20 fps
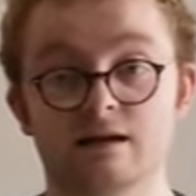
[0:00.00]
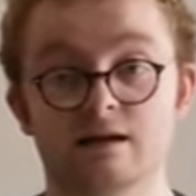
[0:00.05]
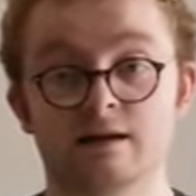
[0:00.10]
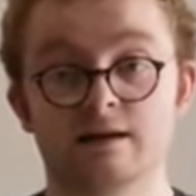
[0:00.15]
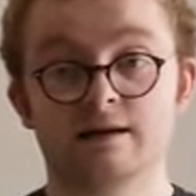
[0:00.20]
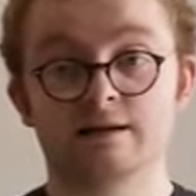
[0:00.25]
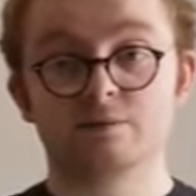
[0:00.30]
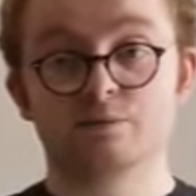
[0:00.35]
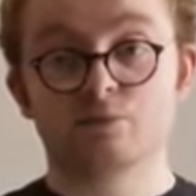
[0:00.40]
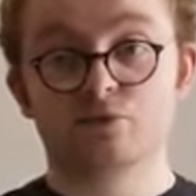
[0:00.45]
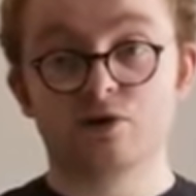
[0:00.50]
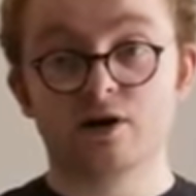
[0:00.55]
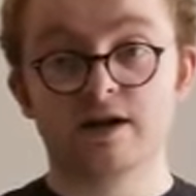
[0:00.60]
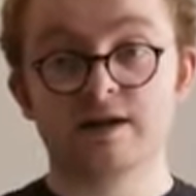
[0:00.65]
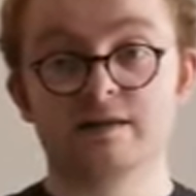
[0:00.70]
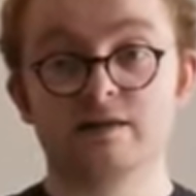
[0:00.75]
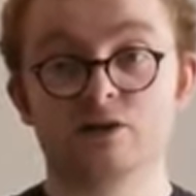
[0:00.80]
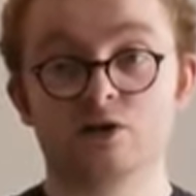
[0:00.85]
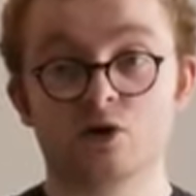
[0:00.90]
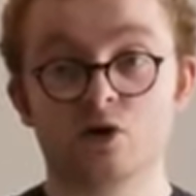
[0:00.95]
And let's
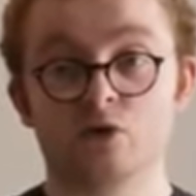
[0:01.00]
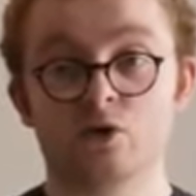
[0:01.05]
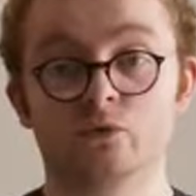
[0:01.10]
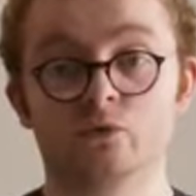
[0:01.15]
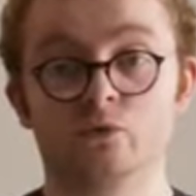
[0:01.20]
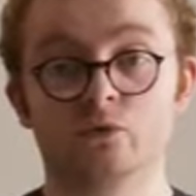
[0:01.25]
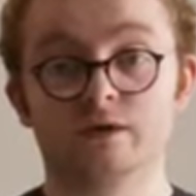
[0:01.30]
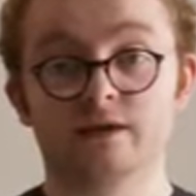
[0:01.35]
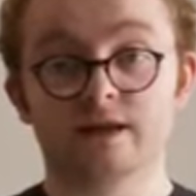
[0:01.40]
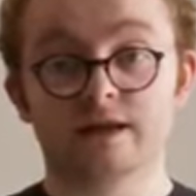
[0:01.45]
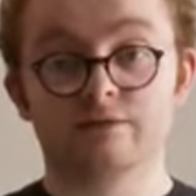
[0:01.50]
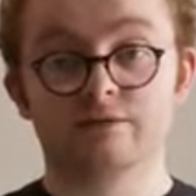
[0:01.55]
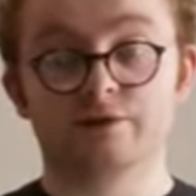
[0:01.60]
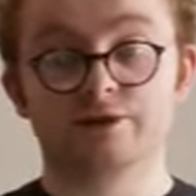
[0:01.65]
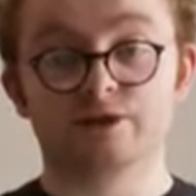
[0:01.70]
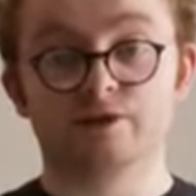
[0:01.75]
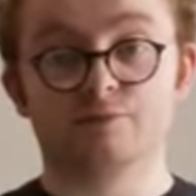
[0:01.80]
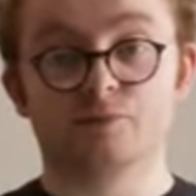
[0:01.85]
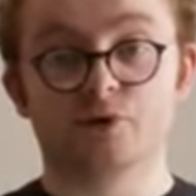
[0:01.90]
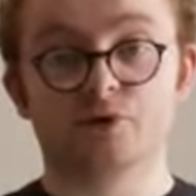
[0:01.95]
pray that God would give
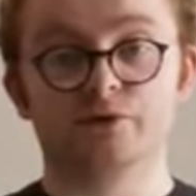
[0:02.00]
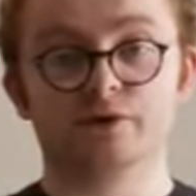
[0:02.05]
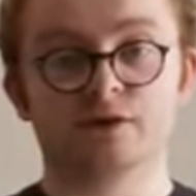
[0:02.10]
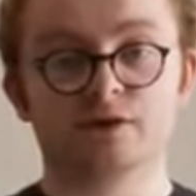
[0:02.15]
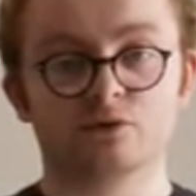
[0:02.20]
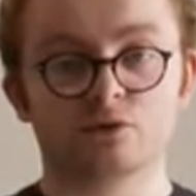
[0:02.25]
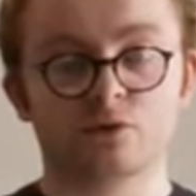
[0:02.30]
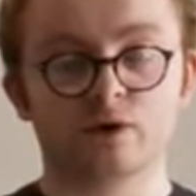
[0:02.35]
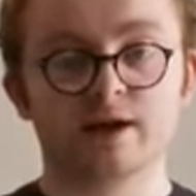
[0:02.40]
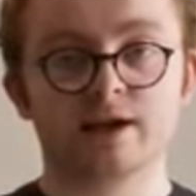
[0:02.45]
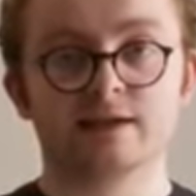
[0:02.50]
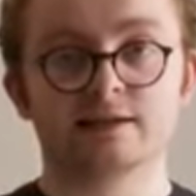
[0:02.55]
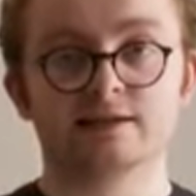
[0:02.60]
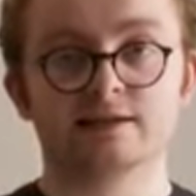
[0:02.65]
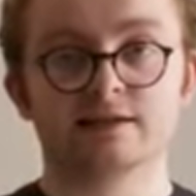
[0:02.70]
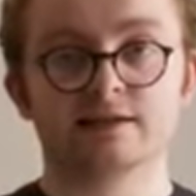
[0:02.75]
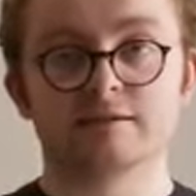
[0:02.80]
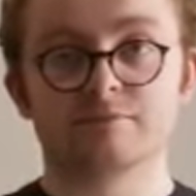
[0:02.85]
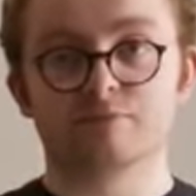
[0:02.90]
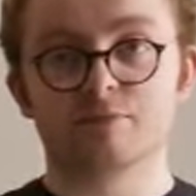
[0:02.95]
us abundant
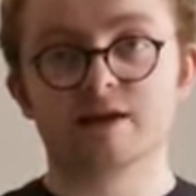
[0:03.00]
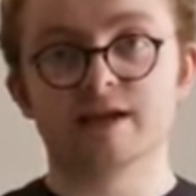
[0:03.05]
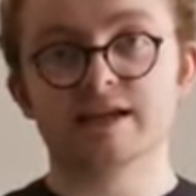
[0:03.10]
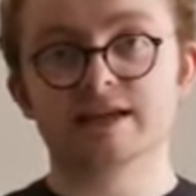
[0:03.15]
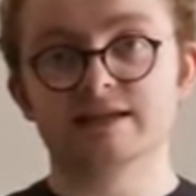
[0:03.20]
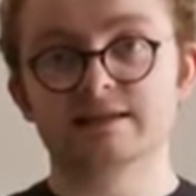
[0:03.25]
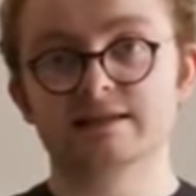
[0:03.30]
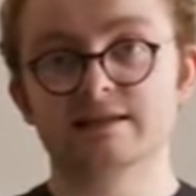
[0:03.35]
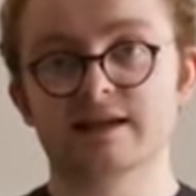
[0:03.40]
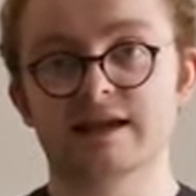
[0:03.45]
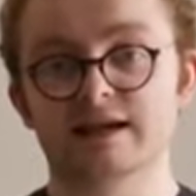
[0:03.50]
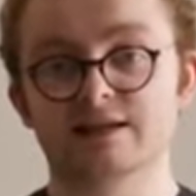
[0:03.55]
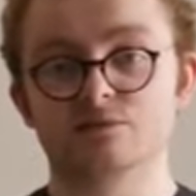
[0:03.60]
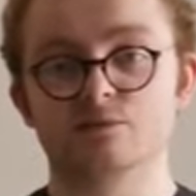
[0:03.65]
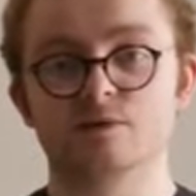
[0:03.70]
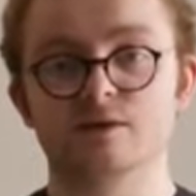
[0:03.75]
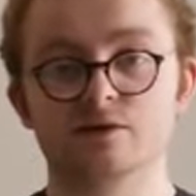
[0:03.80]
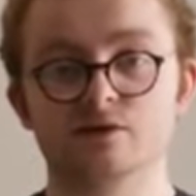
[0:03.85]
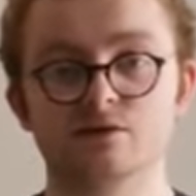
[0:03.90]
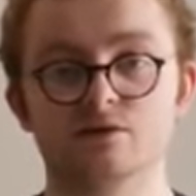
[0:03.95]
grace and peace
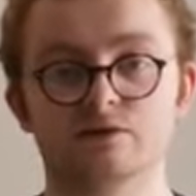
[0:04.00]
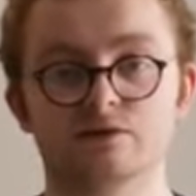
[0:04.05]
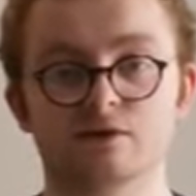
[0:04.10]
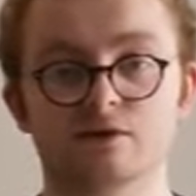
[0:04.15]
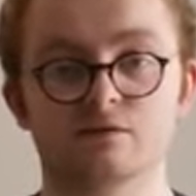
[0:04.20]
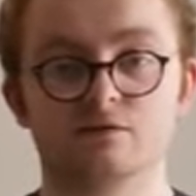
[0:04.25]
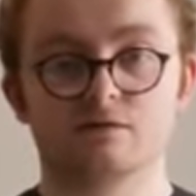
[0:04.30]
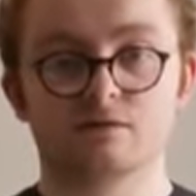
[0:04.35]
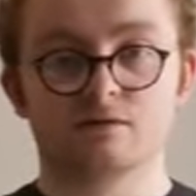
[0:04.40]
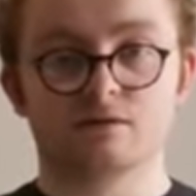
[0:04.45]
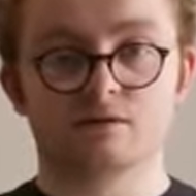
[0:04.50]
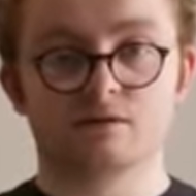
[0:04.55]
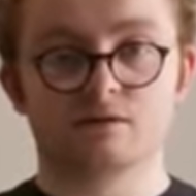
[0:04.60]
as we do so.